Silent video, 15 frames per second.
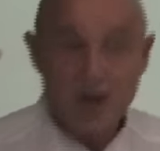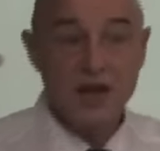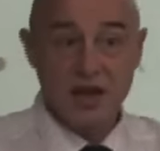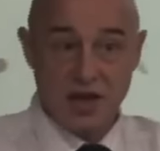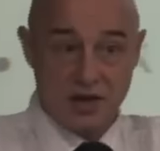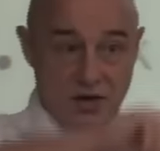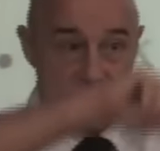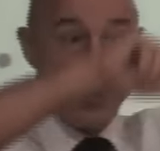
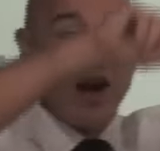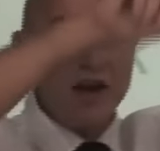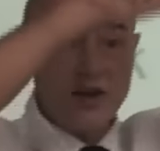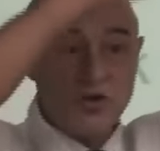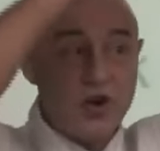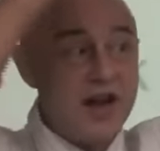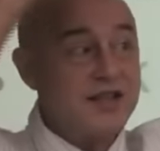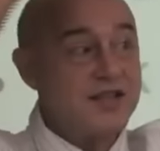a credit
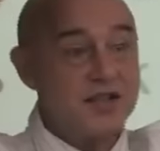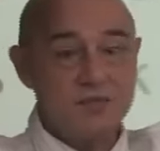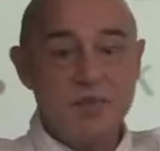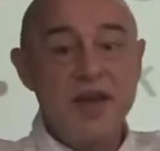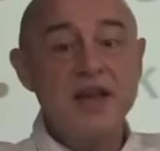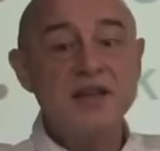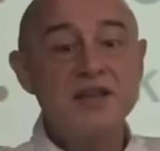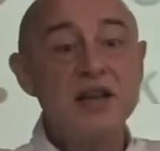crisis
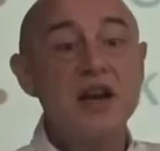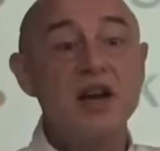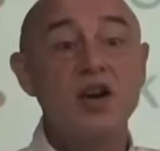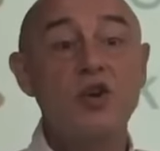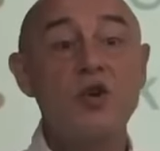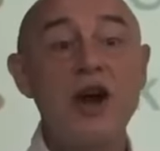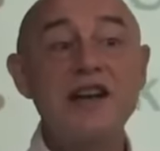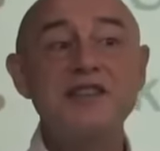means
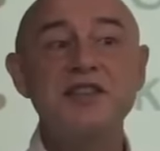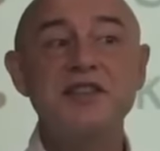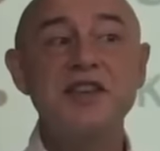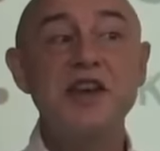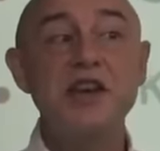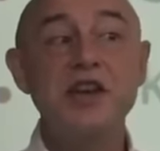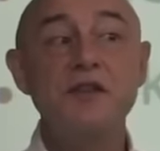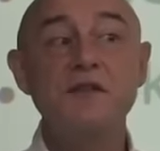crisis
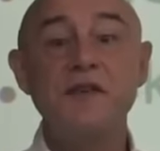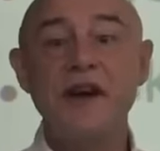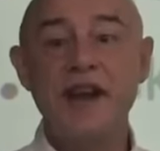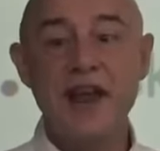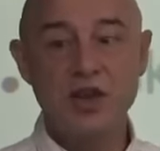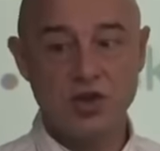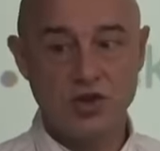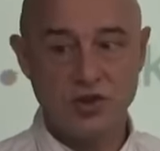in the
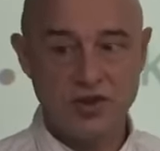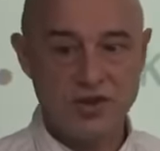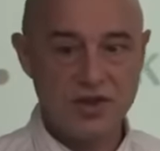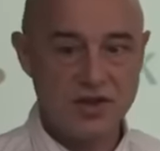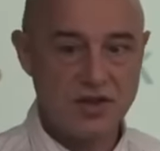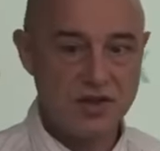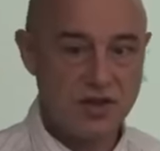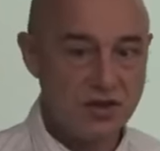financial
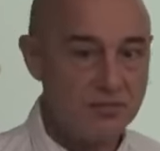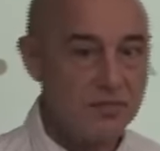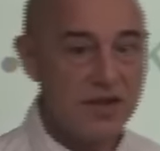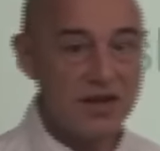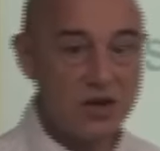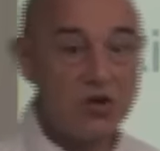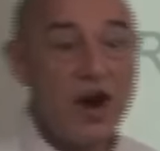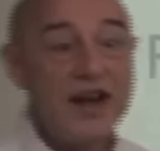system
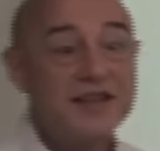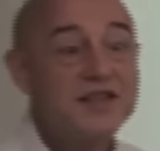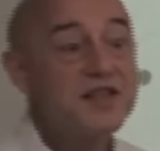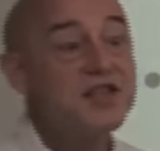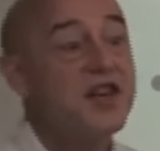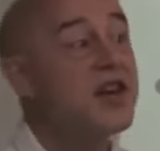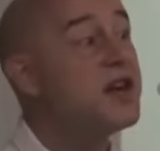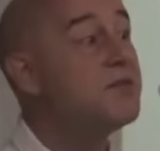
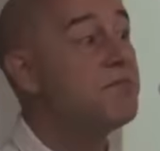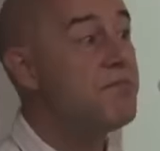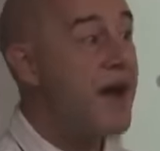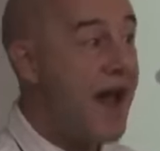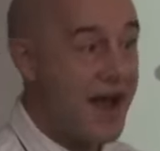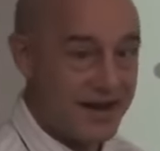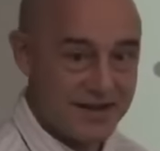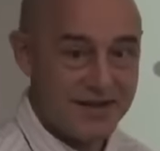crisis in
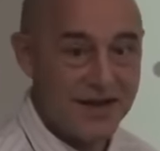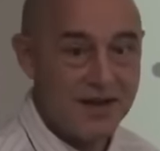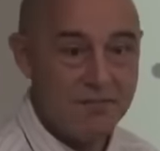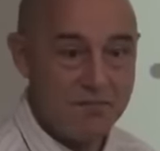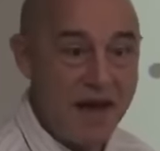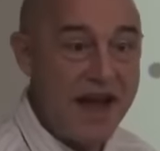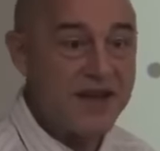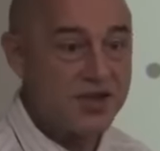banks.
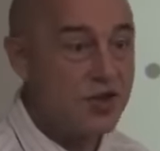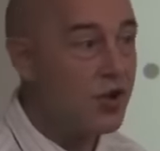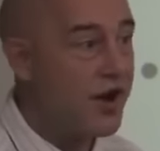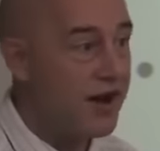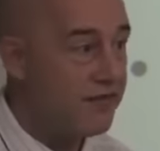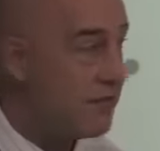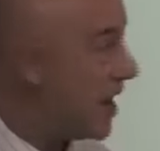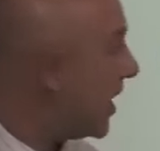Banks don't
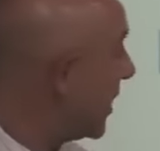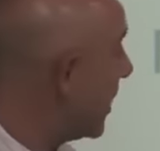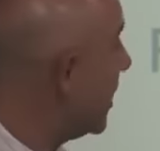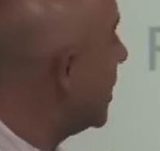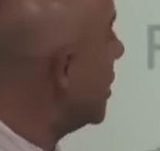have money.